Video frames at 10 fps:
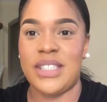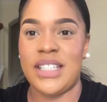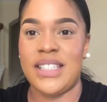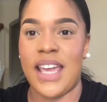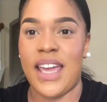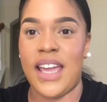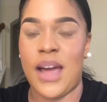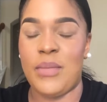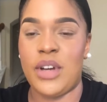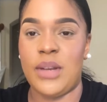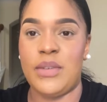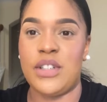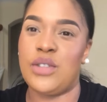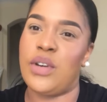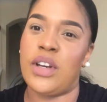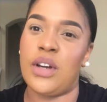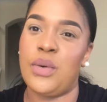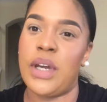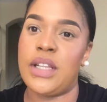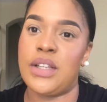Today I'm going to be doing a
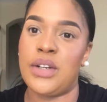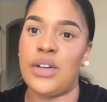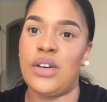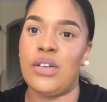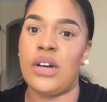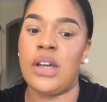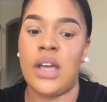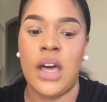quick little